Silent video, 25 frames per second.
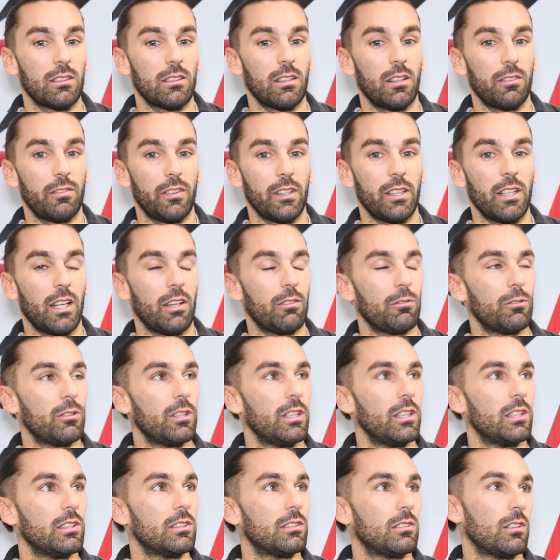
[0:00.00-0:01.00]
I think that
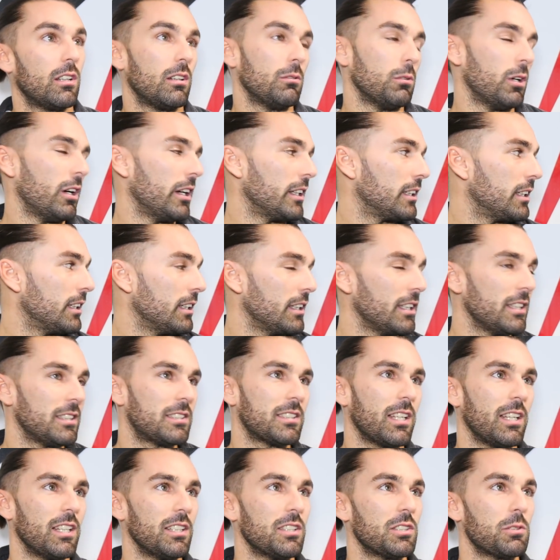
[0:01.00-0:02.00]
really, well, I didn't need
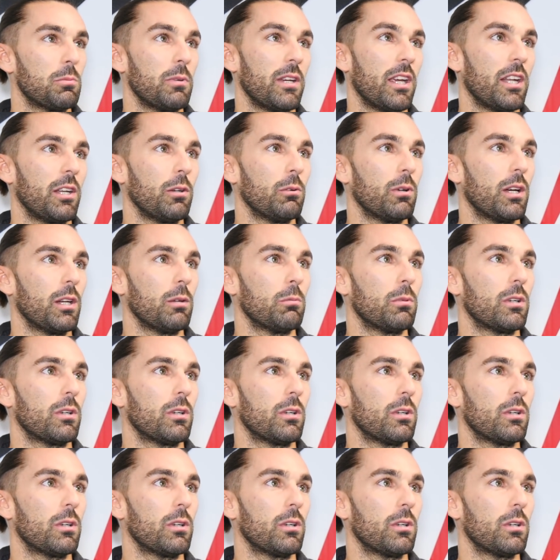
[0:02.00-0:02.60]
telling to me anyway,